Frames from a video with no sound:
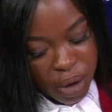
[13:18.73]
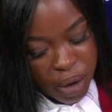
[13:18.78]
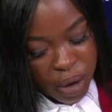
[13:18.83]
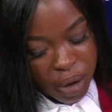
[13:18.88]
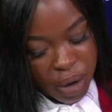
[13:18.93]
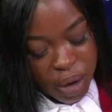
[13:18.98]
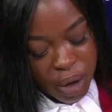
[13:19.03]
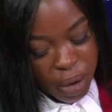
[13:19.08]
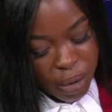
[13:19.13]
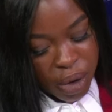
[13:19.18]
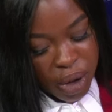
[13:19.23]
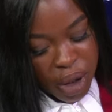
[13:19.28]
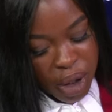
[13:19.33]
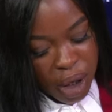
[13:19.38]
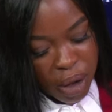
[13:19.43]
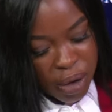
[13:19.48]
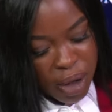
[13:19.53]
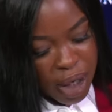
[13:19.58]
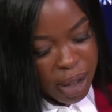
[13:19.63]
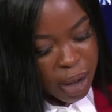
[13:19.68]
Sultan.
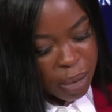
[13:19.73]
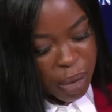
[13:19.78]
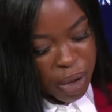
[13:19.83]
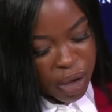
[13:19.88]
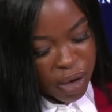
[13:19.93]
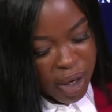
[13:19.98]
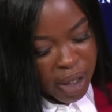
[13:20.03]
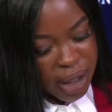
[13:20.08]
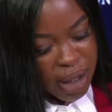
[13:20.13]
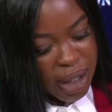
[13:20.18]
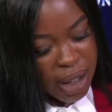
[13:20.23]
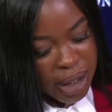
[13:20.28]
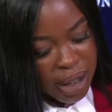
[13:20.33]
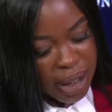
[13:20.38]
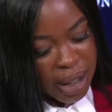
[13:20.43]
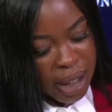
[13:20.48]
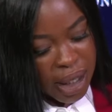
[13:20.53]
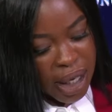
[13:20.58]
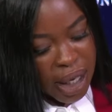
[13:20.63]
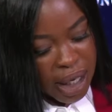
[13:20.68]
I'd like to bring Your
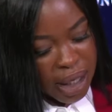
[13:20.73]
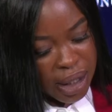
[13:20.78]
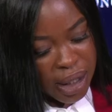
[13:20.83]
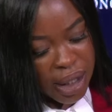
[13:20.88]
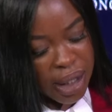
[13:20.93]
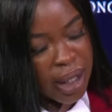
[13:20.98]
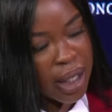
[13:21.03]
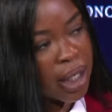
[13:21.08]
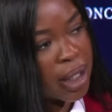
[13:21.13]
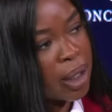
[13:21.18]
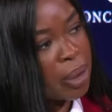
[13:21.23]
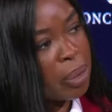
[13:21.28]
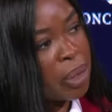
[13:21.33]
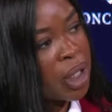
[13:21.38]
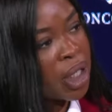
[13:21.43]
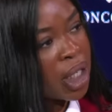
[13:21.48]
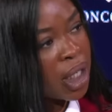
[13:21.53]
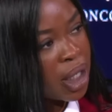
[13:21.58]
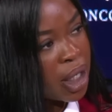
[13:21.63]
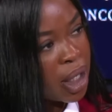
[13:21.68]
Excellency into this,
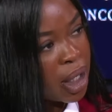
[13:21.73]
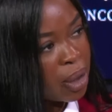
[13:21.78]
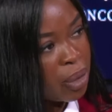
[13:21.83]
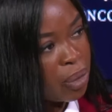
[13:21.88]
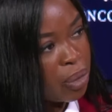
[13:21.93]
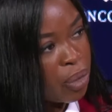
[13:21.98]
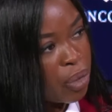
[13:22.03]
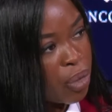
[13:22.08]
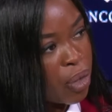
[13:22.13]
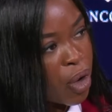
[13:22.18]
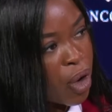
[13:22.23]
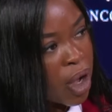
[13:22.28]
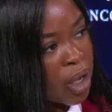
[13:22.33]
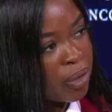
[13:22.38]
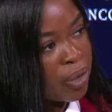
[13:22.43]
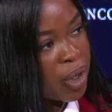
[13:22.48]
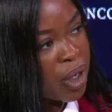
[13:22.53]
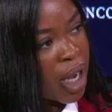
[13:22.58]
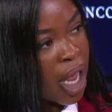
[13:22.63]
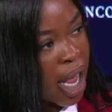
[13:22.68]
particularly
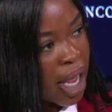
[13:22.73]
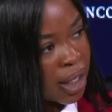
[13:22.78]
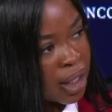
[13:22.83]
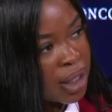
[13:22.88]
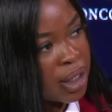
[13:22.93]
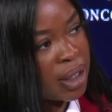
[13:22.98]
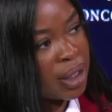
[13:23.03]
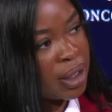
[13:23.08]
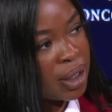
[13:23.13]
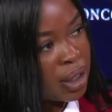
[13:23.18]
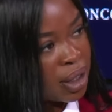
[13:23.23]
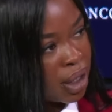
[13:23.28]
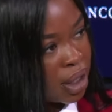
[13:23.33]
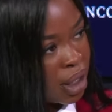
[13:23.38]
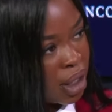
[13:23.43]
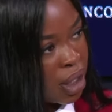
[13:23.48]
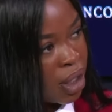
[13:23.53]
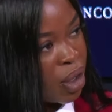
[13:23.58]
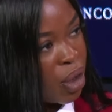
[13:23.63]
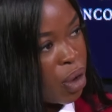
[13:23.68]
private actors
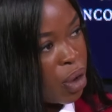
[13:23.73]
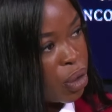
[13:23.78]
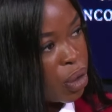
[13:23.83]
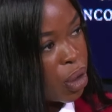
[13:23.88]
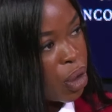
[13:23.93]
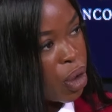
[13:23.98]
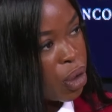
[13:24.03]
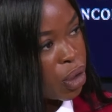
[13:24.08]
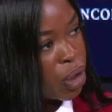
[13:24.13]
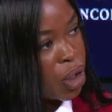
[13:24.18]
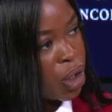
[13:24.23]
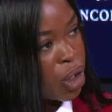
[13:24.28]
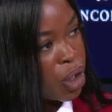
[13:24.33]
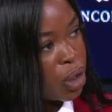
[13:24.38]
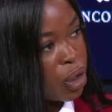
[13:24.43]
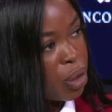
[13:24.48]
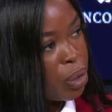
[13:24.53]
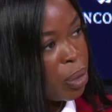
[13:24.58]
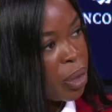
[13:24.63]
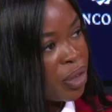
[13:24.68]
on the
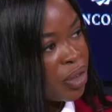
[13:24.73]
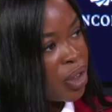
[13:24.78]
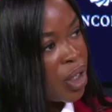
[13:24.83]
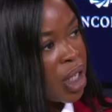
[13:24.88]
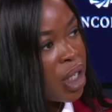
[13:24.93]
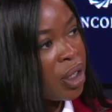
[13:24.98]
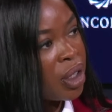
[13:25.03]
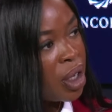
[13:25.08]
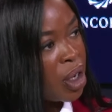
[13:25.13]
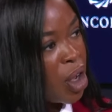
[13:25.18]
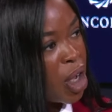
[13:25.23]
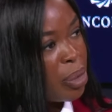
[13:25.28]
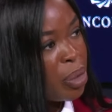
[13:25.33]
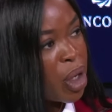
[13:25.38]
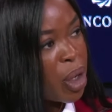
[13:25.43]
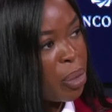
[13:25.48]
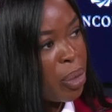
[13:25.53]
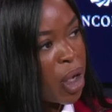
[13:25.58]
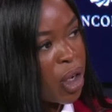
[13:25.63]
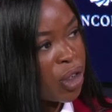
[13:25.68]
continent. We've seen the climate
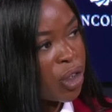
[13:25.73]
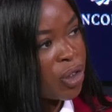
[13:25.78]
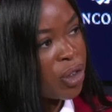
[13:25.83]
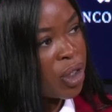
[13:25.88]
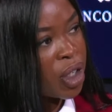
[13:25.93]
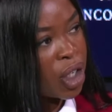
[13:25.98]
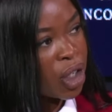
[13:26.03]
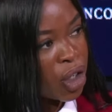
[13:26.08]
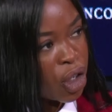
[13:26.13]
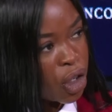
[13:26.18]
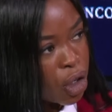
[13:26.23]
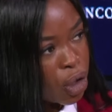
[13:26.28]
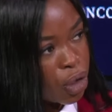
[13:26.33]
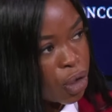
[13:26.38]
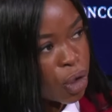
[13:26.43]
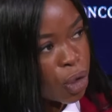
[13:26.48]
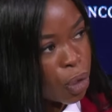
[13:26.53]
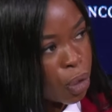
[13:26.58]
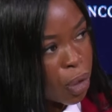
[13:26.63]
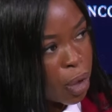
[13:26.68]
emergency, a huge
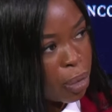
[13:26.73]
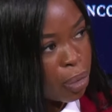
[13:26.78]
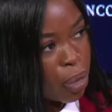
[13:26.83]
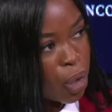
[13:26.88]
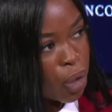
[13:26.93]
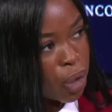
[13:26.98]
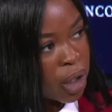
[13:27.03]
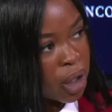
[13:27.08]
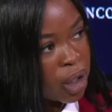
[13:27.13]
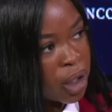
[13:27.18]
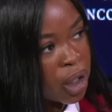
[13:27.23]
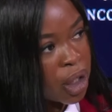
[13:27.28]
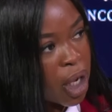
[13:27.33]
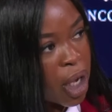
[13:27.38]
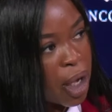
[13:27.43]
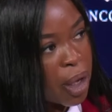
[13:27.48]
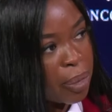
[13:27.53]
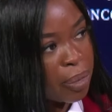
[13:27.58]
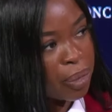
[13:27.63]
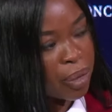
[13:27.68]
talking point
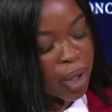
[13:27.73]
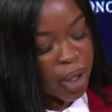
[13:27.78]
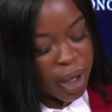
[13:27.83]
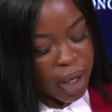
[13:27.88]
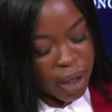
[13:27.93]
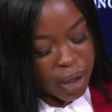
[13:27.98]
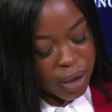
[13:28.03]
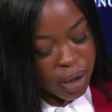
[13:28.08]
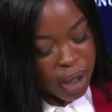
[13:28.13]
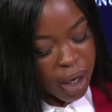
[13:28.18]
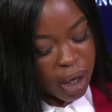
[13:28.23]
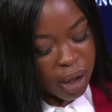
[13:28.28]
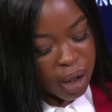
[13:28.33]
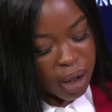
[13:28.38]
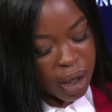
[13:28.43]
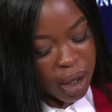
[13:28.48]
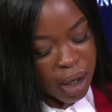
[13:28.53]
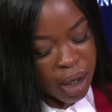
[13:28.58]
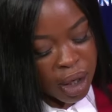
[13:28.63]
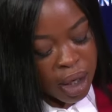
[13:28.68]
at
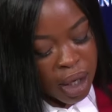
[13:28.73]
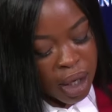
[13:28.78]
UNGA